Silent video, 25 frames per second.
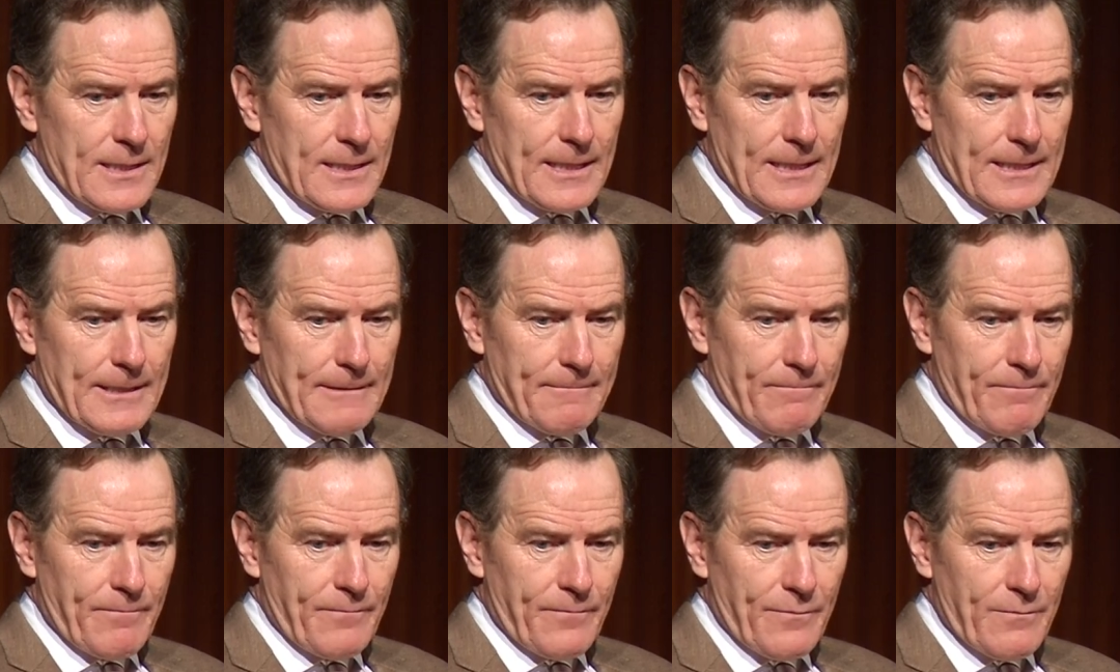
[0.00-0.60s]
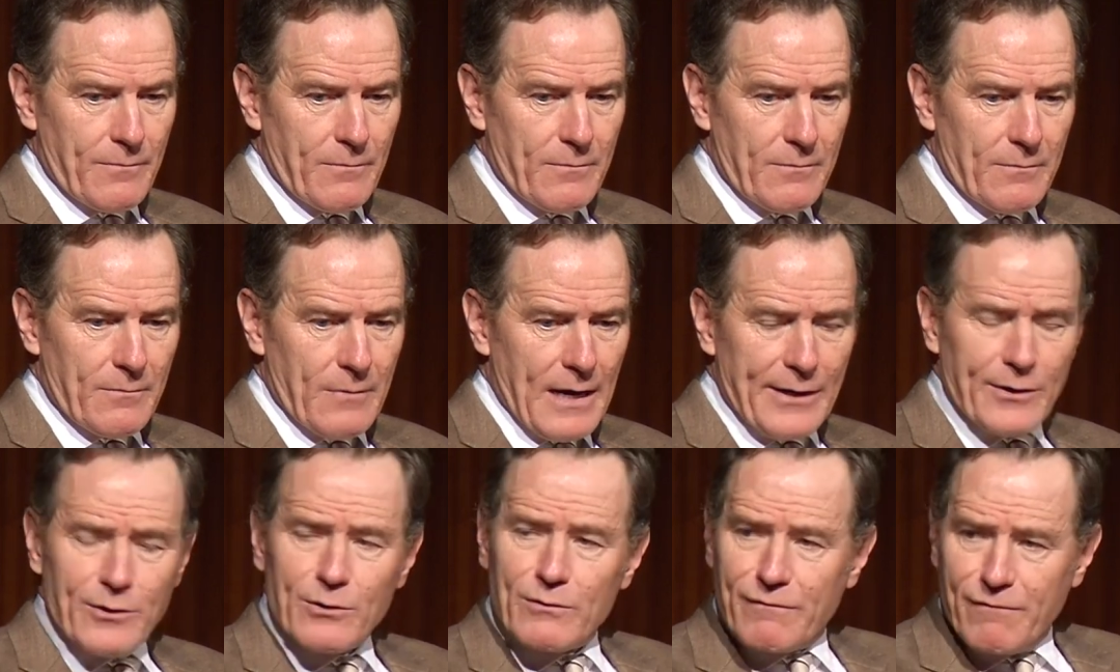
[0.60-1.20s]
um,
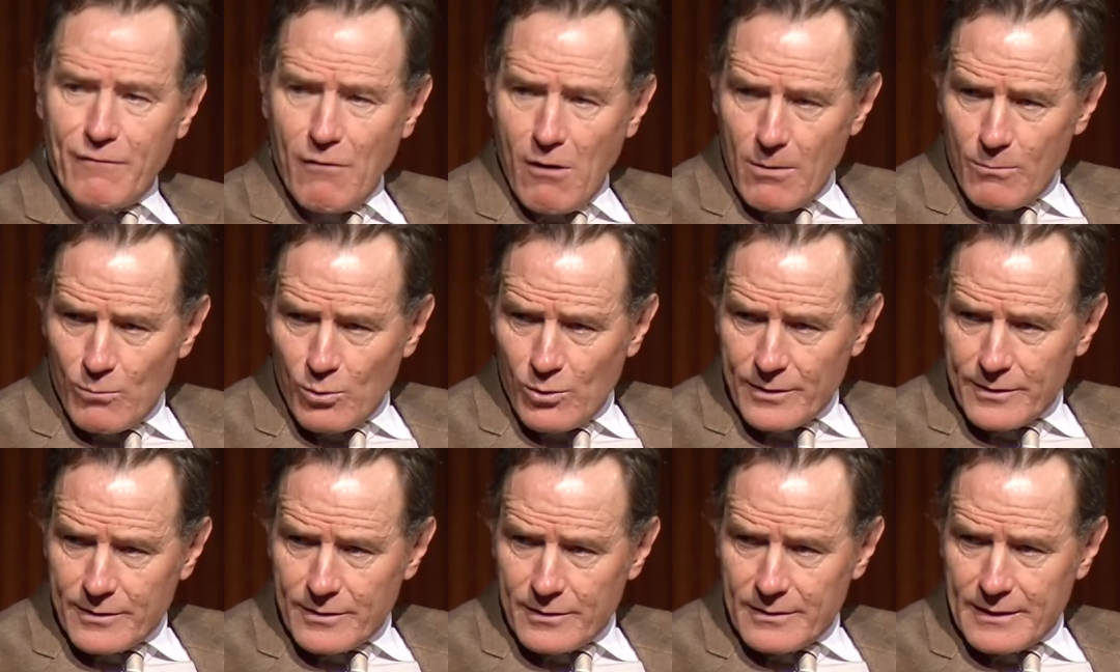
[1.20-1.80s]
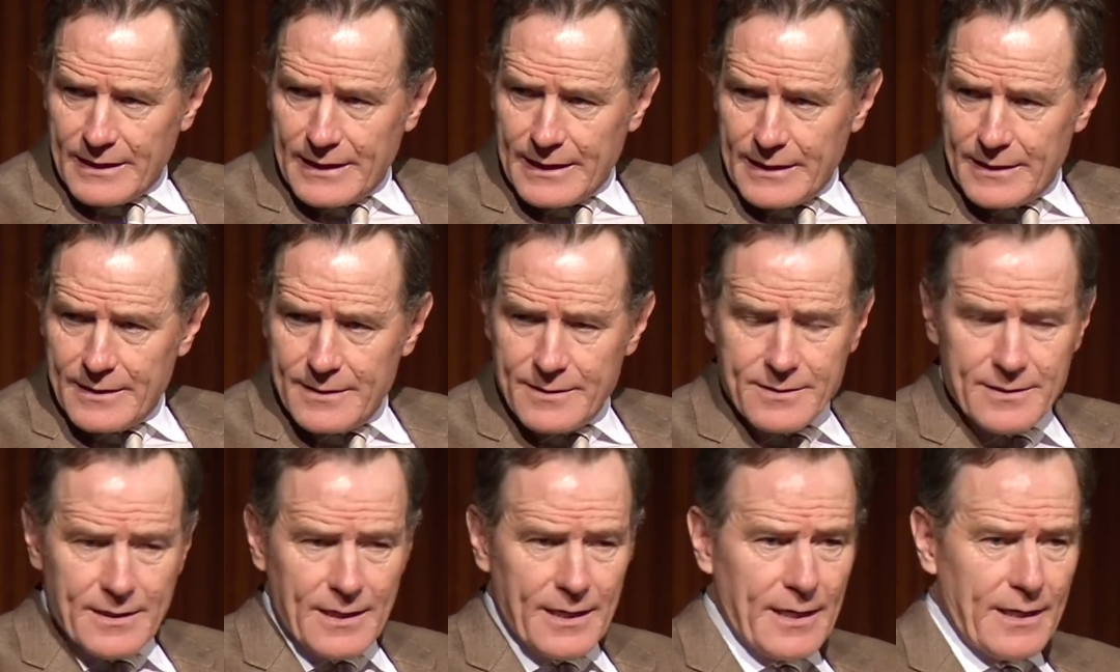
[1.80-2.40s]
migrant farm worker
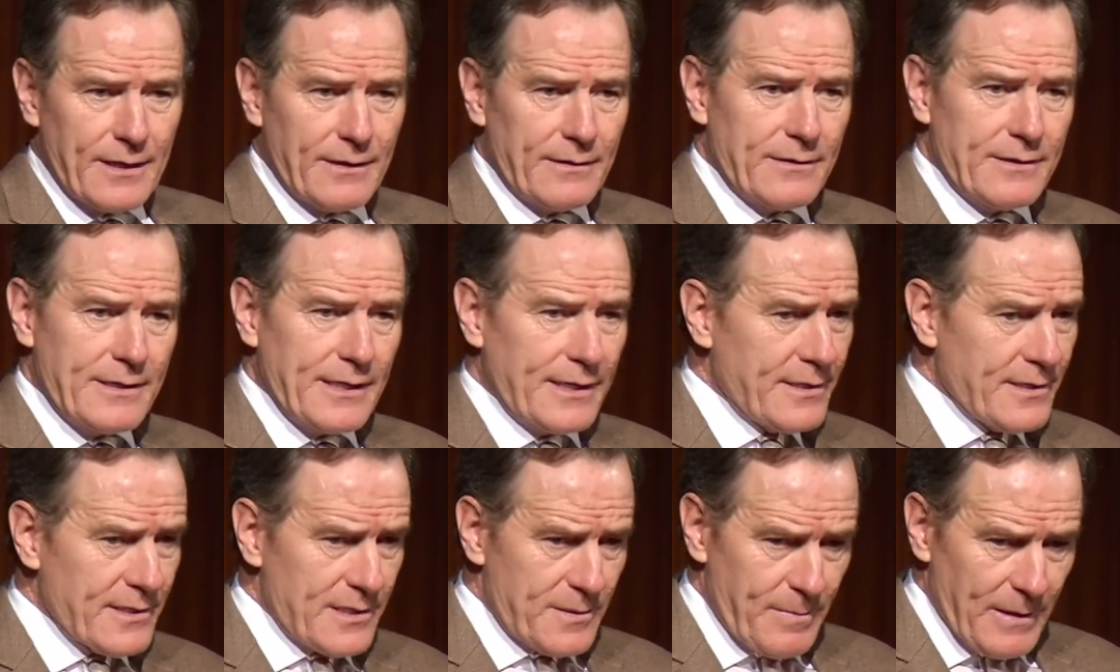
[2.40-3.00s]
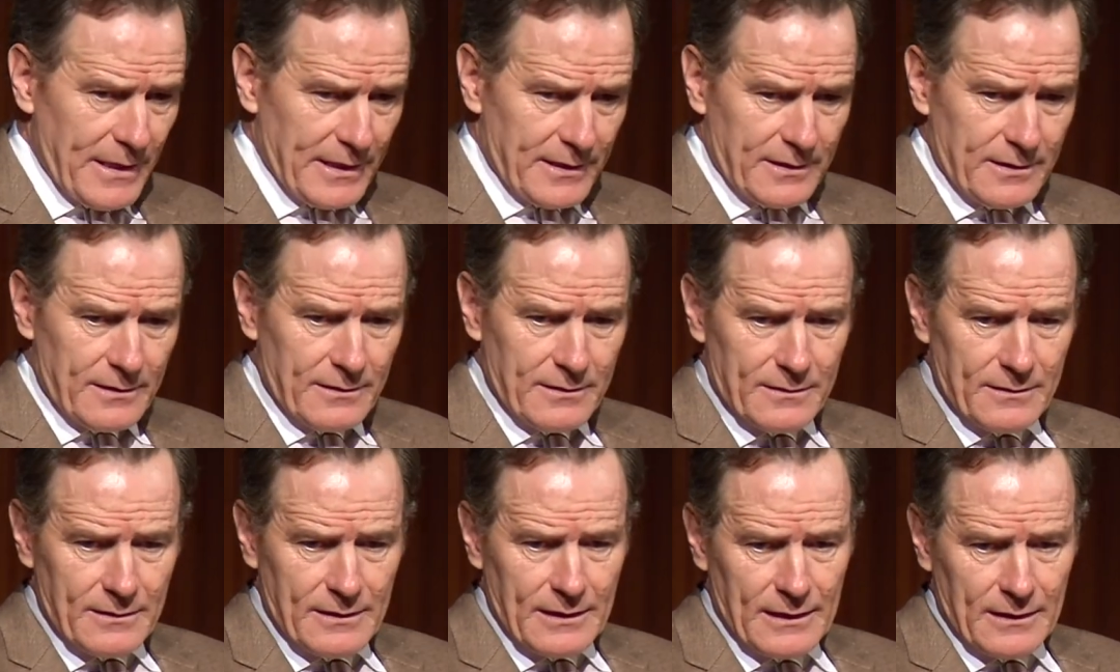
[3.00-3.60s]
kids, and didn't speak
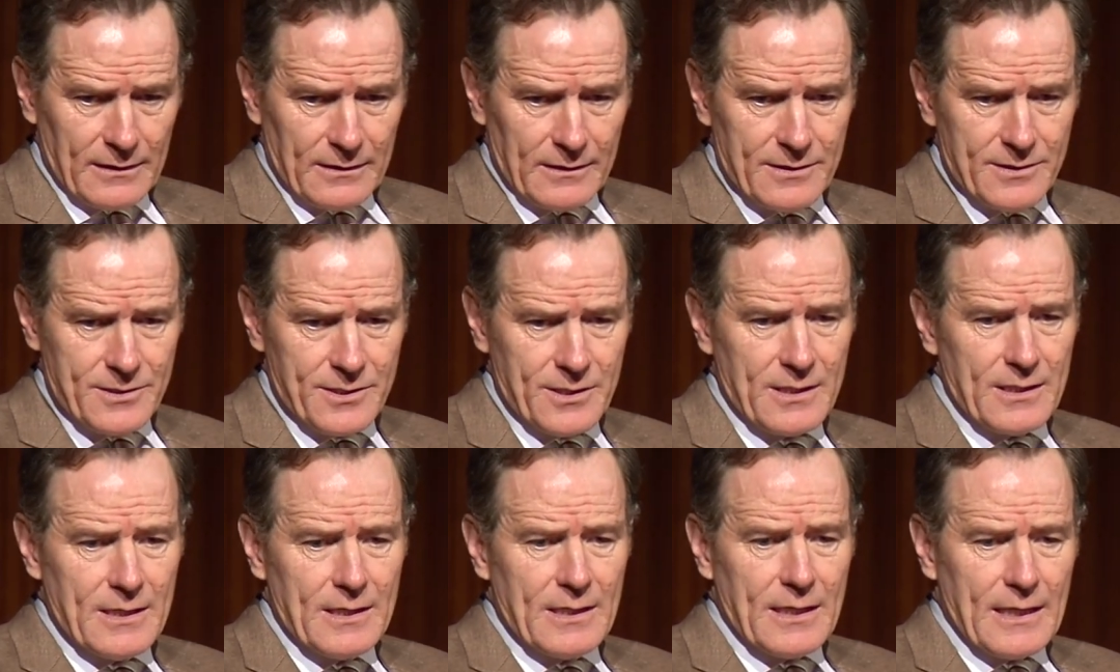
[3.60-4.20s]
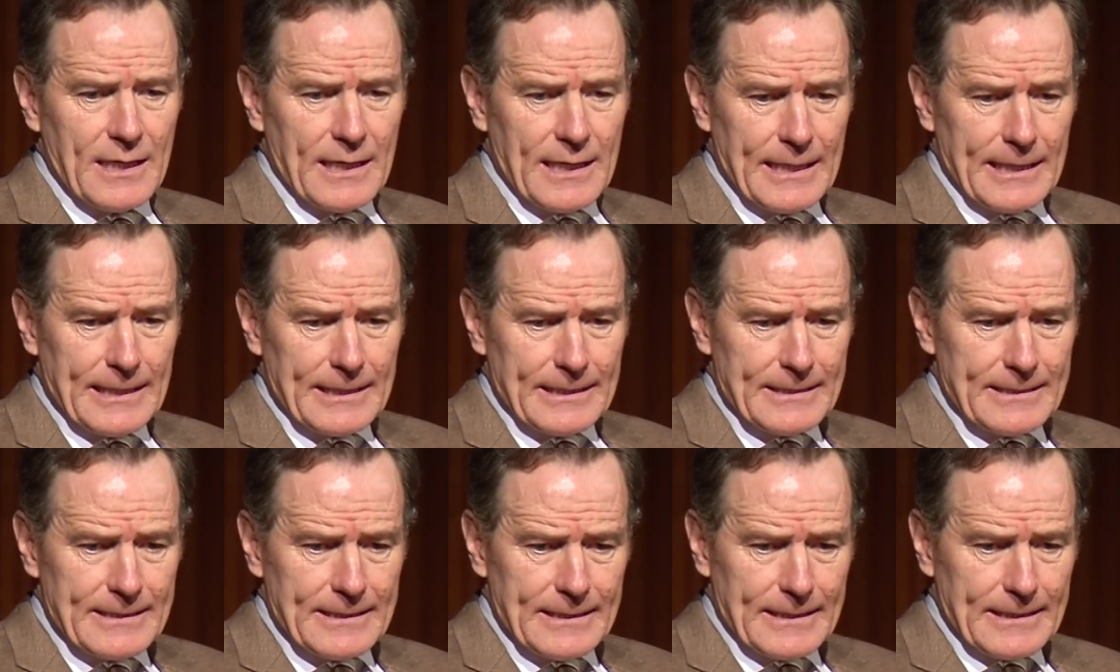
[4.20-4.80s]
the English,
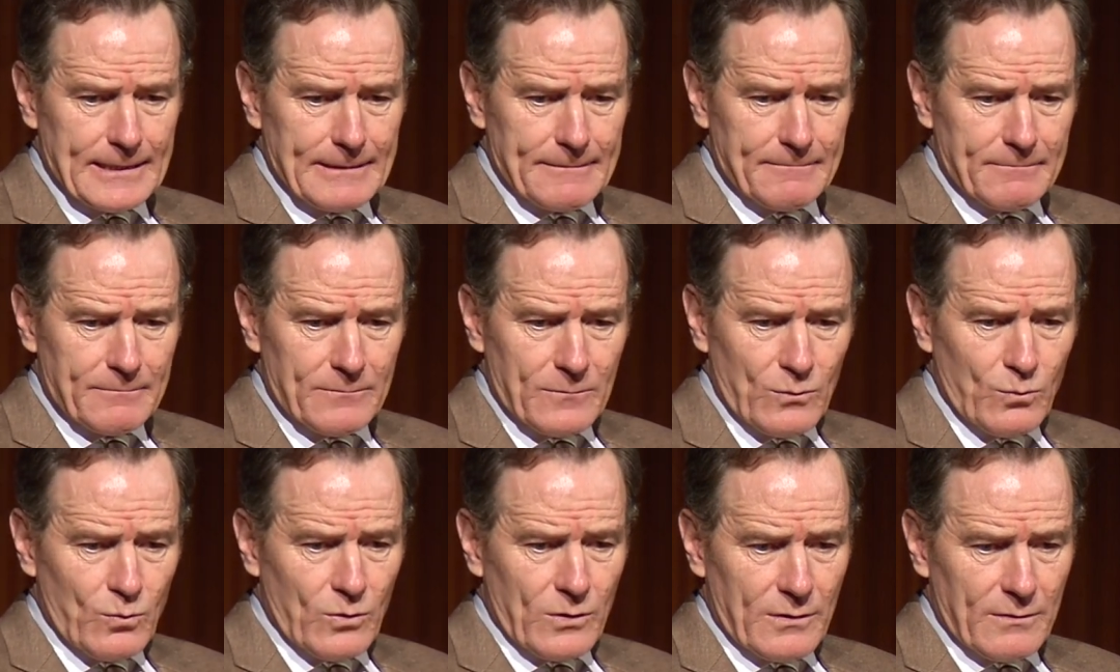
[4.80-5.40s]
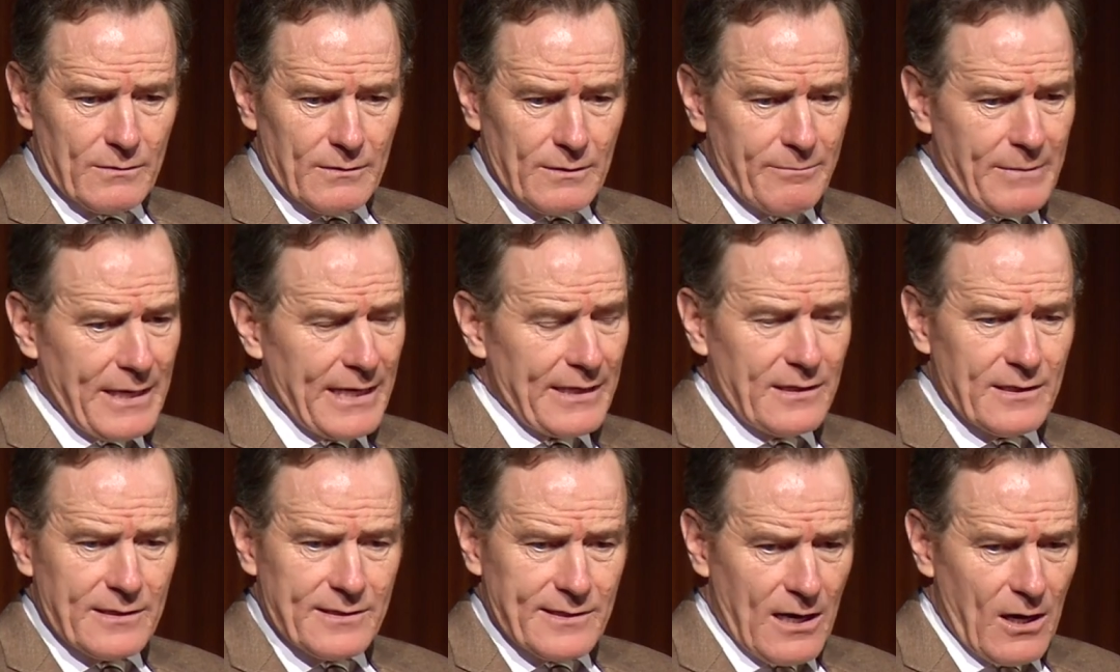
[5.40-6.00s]
and um, were
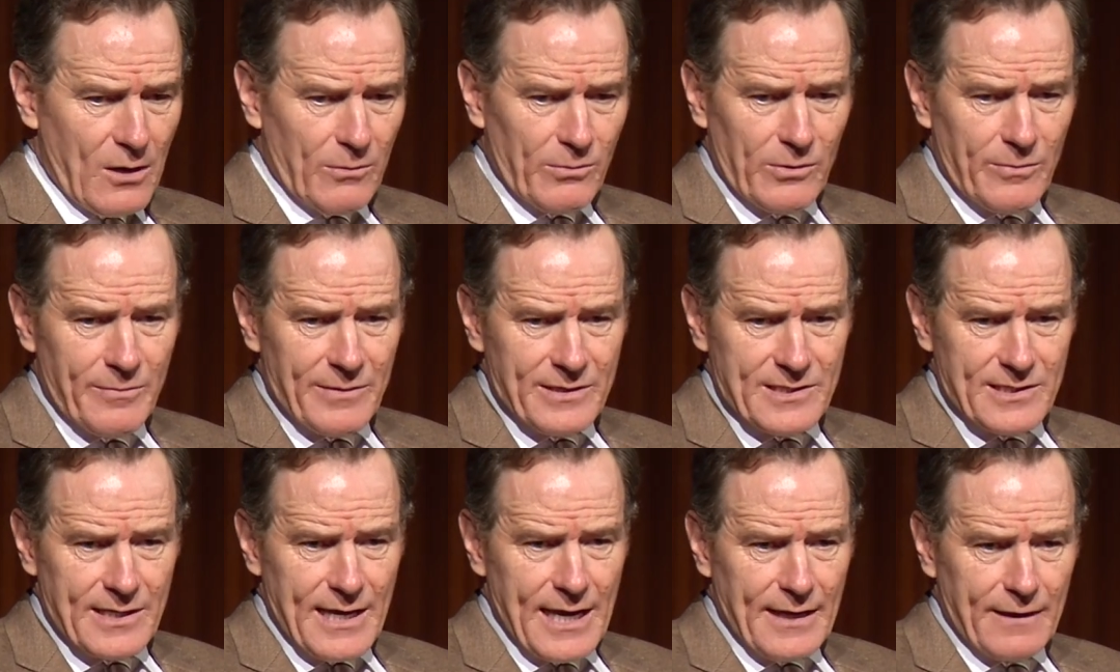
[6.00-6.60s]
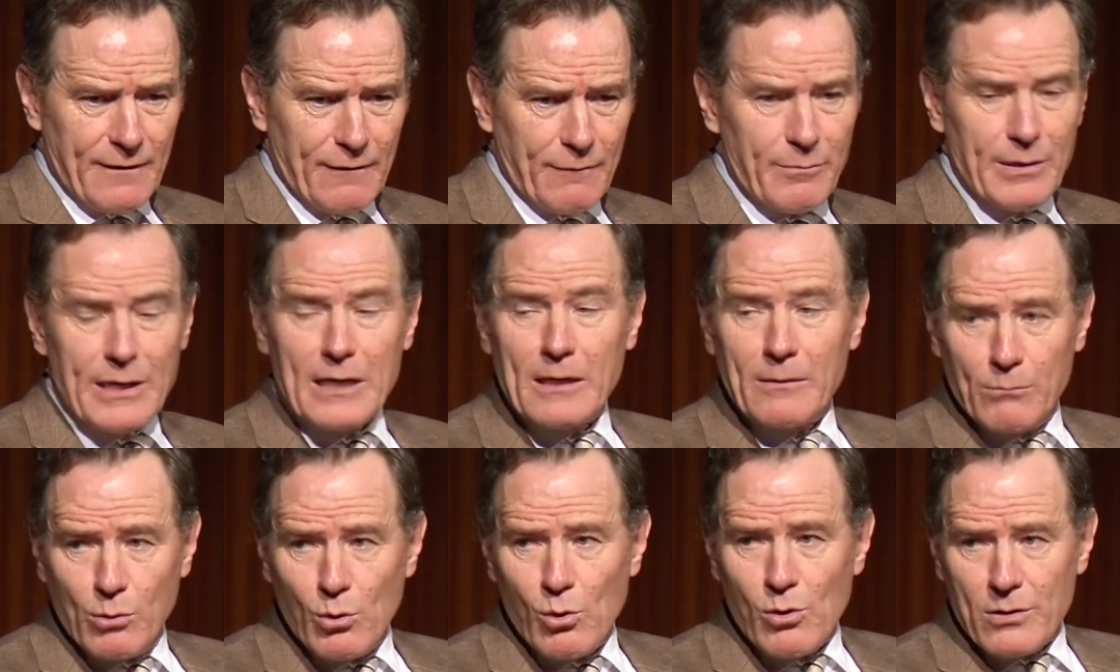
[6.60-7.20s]
made the terrible mistake of
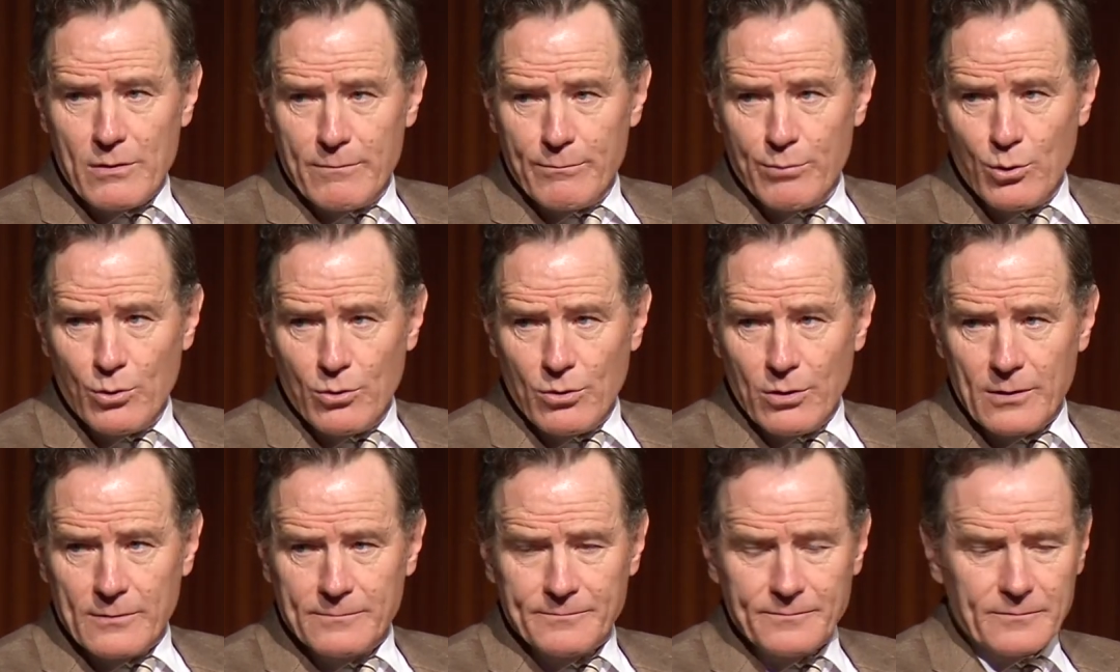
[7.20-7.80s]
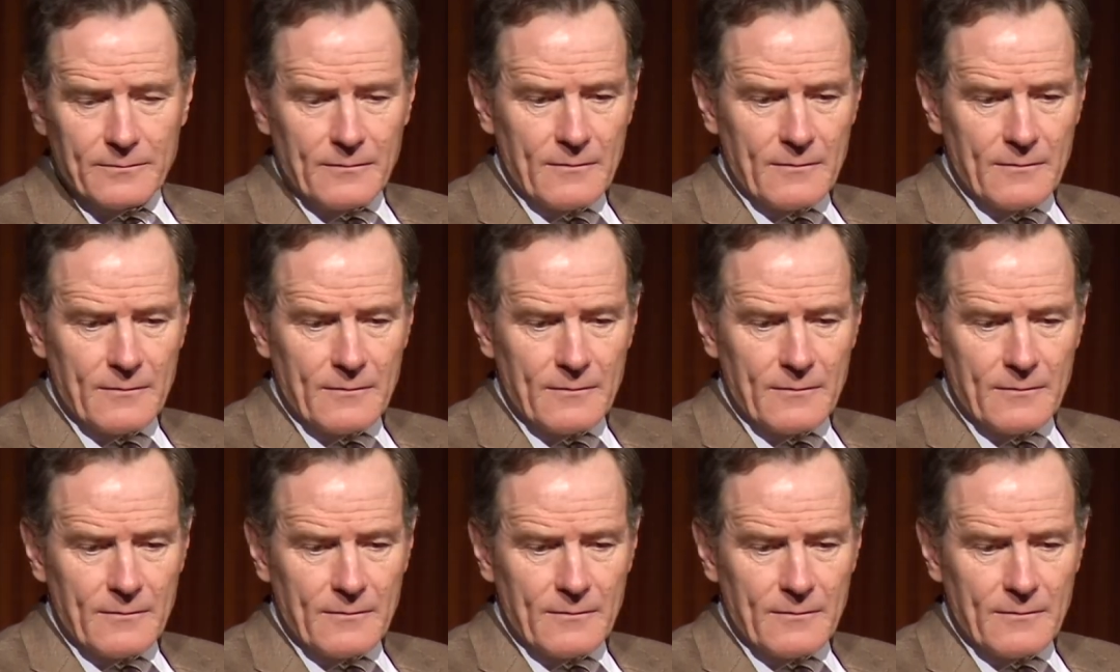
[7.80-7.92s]
being born poor,